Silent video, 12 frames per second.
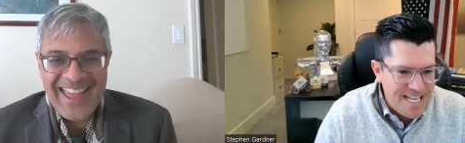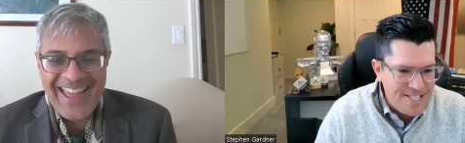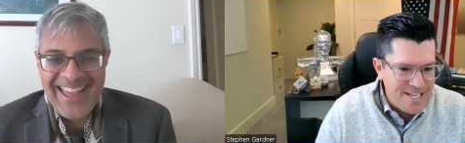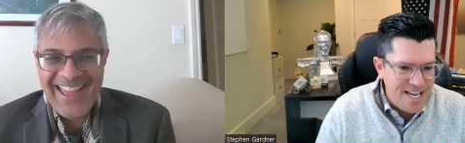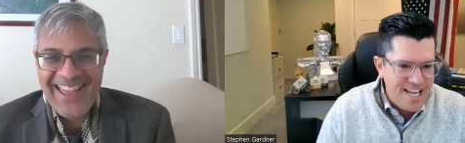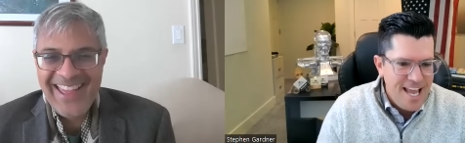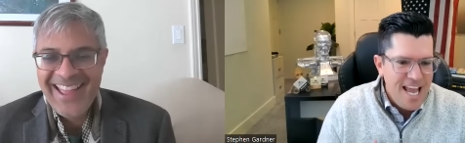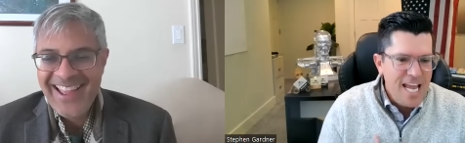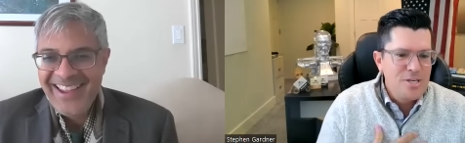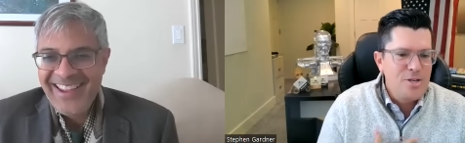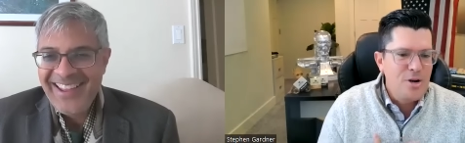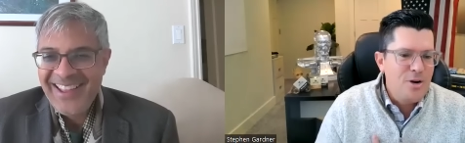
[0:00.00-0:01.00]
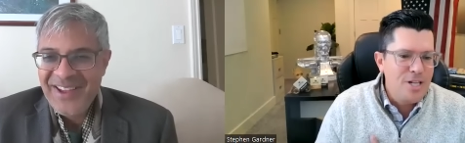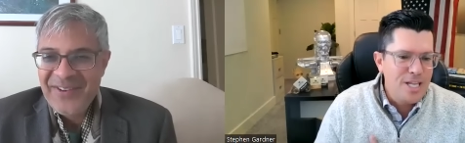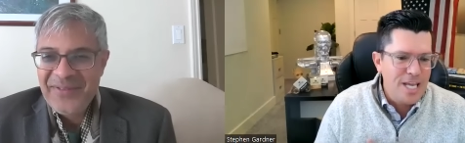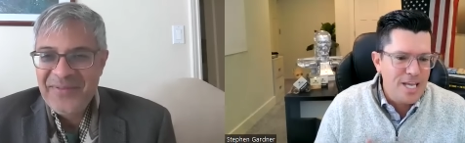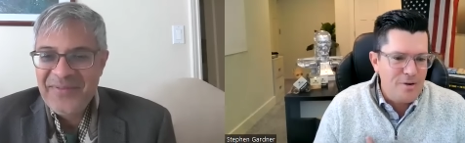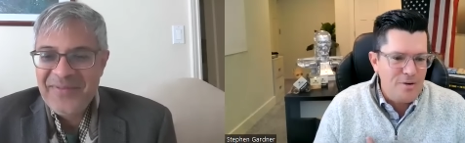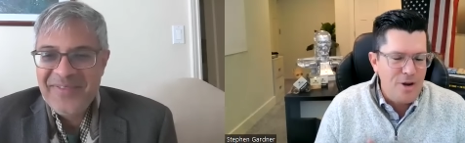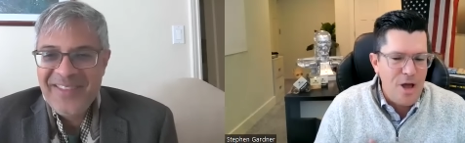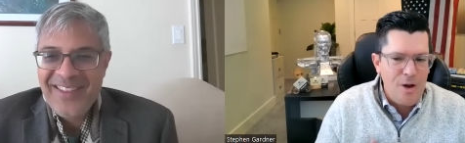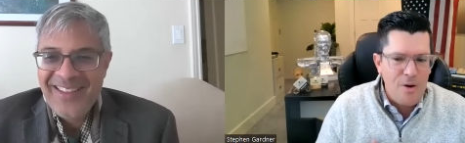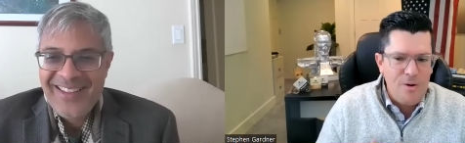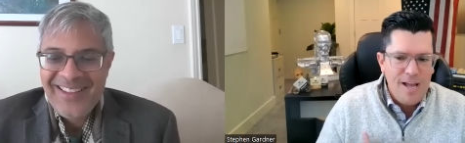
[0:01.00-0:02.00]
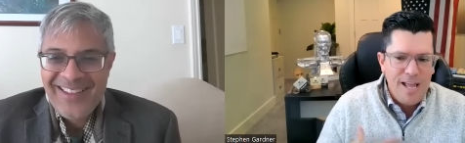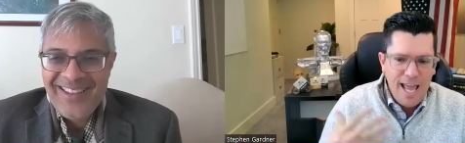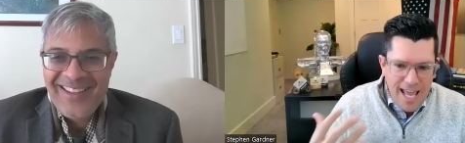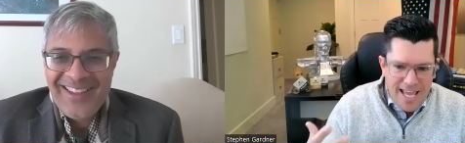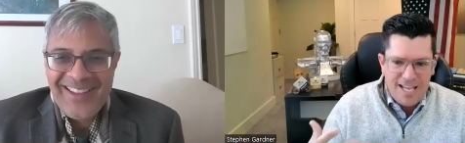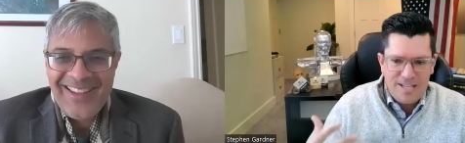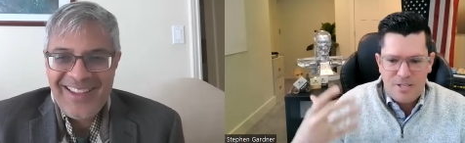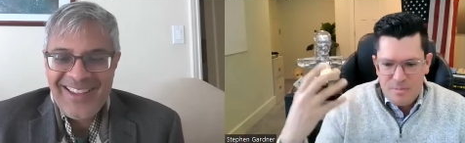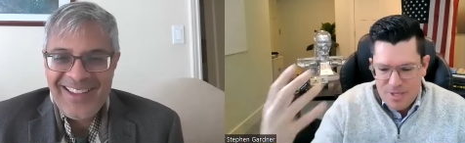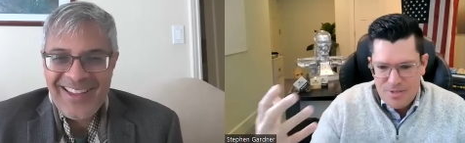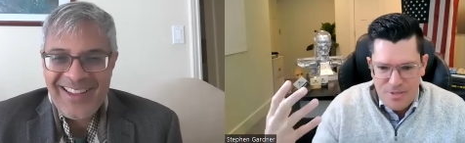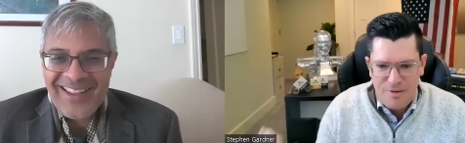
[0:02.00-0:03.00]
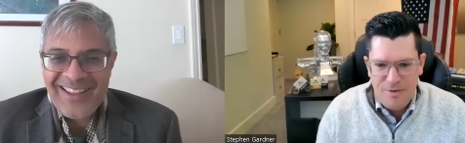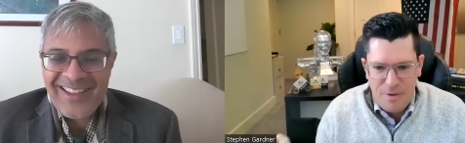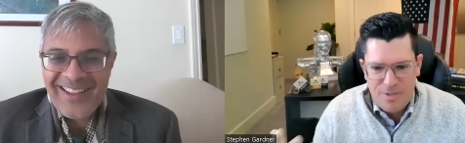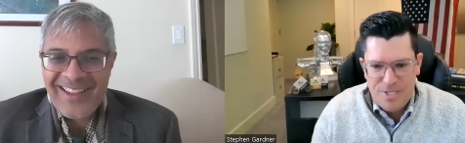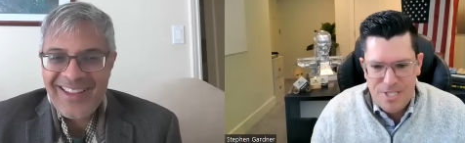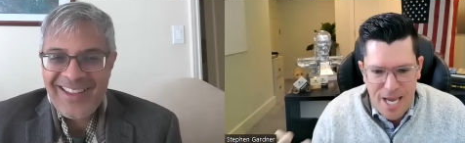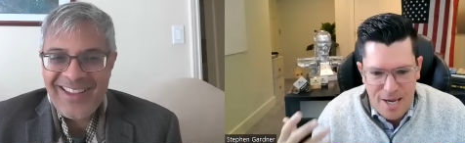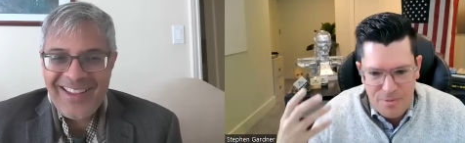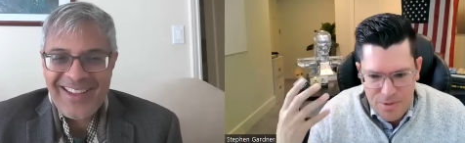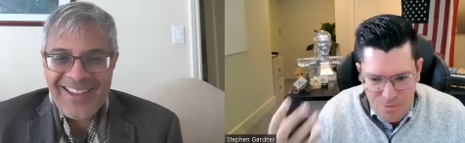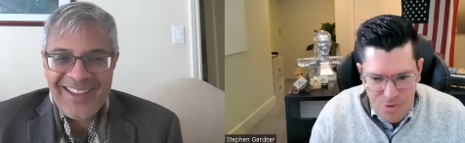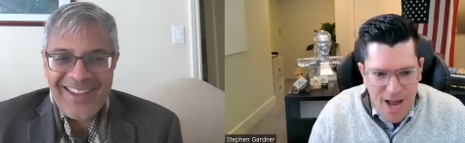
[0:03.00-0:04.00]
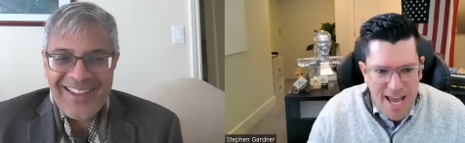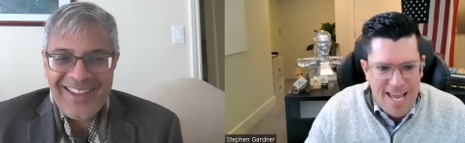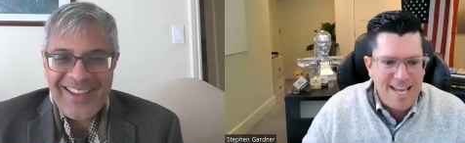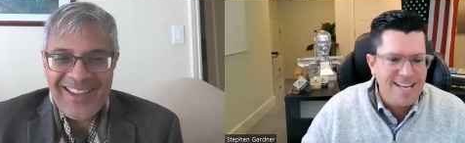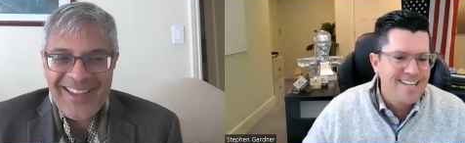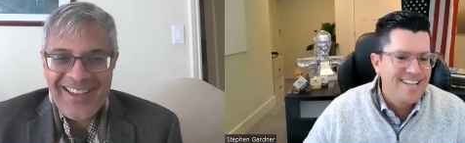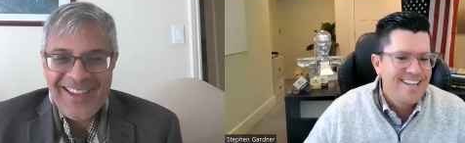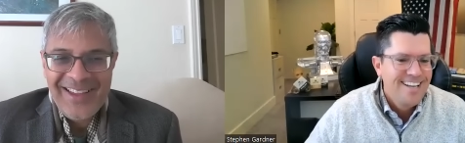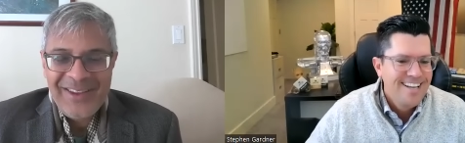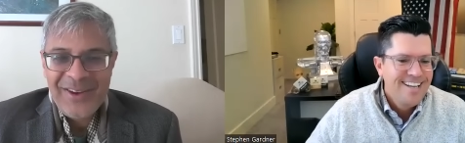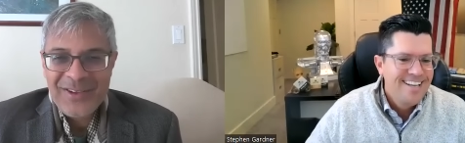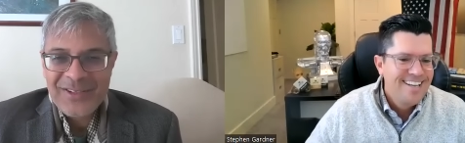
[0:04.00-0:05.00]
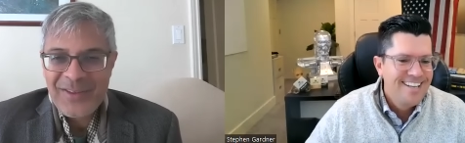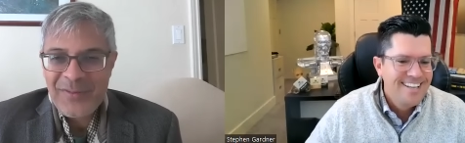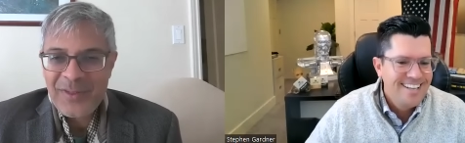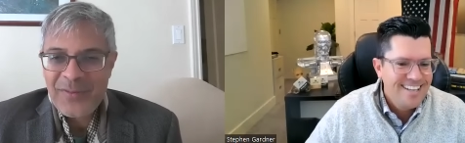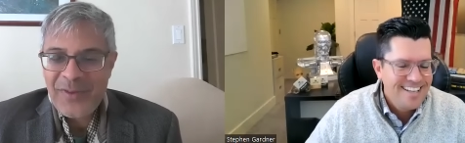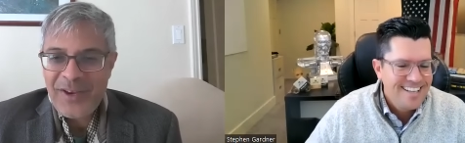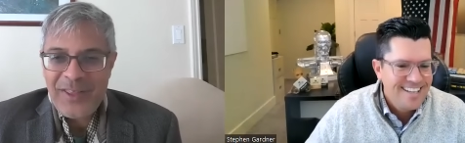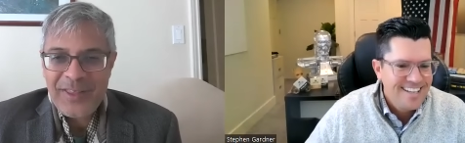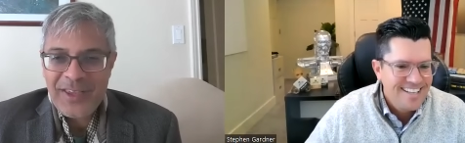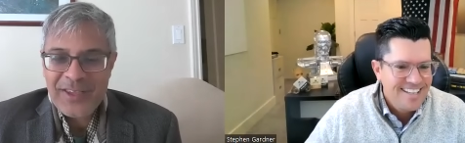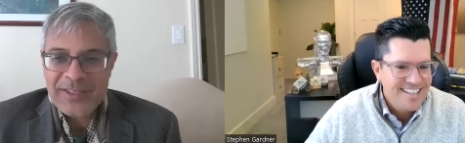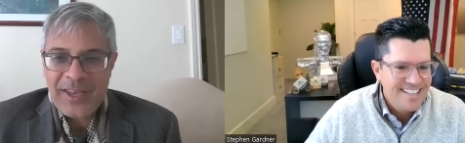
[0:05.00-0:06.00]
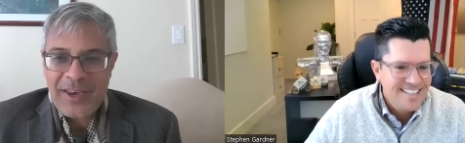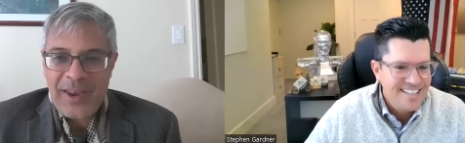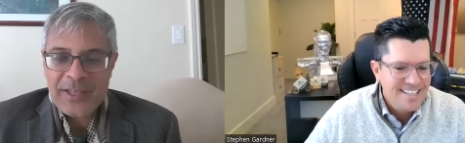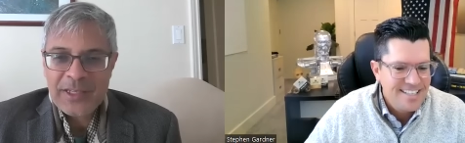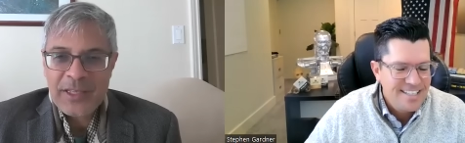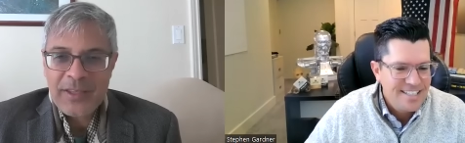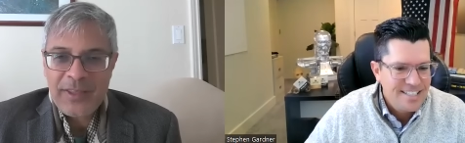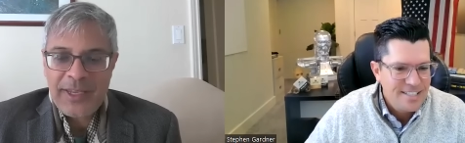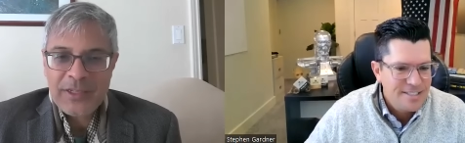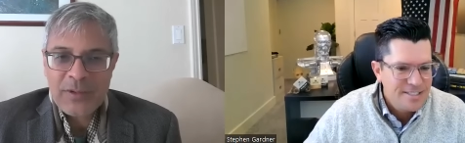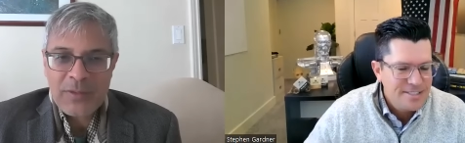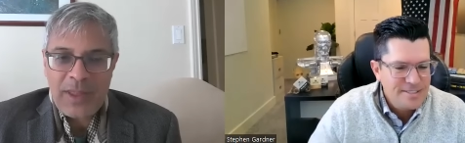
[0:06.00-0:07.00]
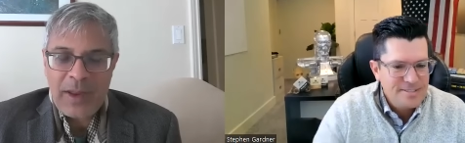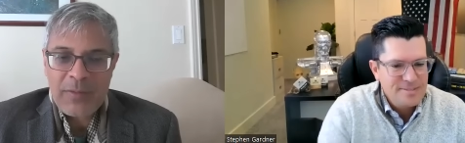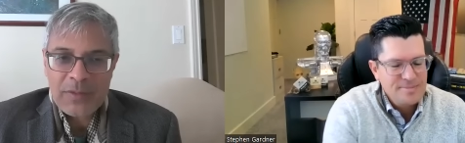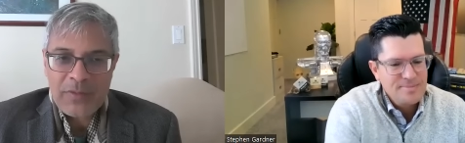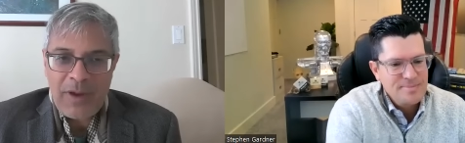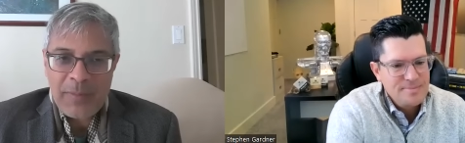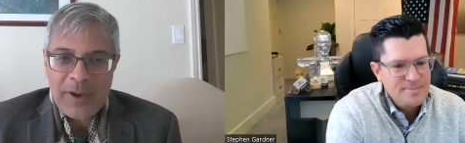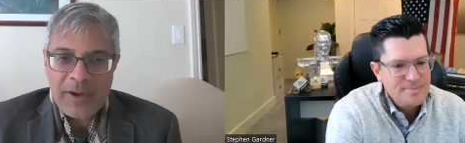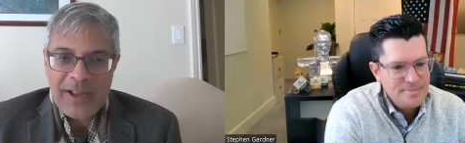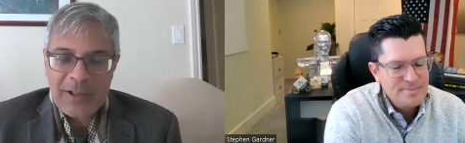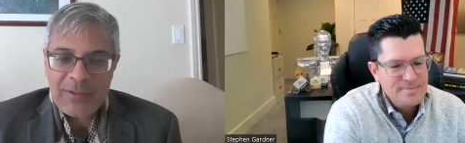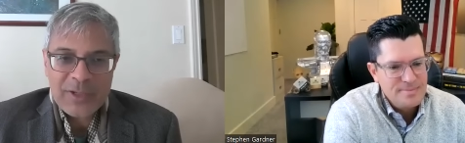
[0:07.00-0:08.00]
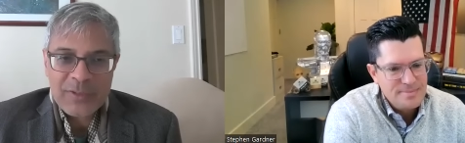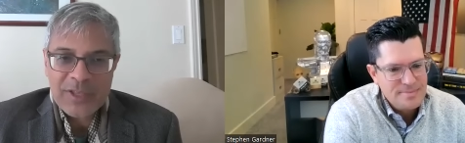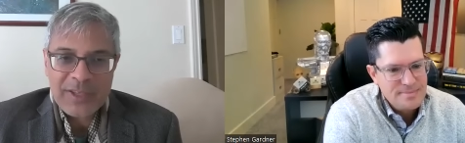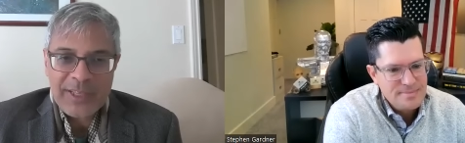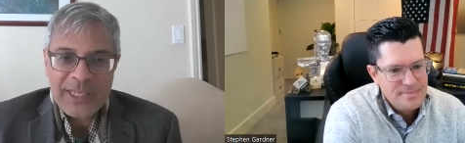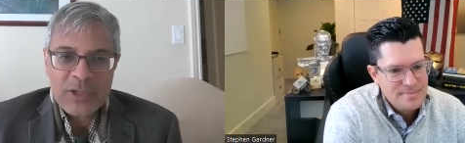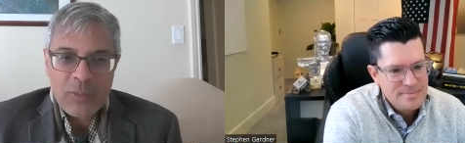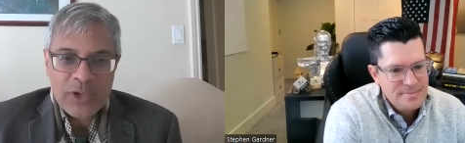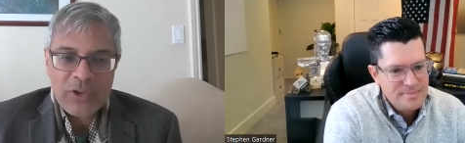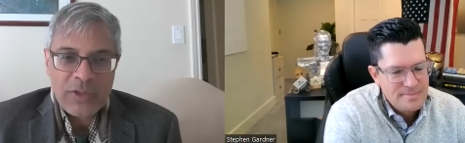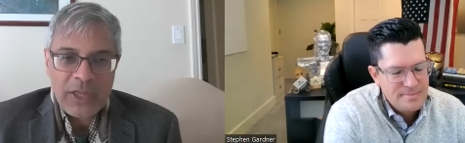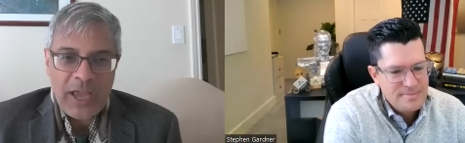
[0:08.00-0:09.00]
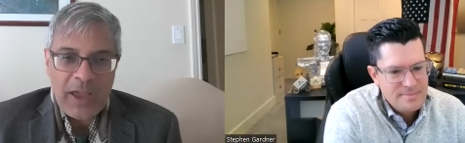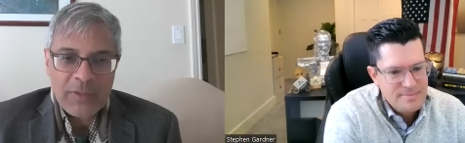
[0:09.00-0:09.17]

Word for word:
Speaker 1: least it, eh, internally you know, hey, some of the stuff I was saying was right.
Speaker 2: You know, Stephen, the funny thing is that it's the least that Great Barrington question is the least original thing I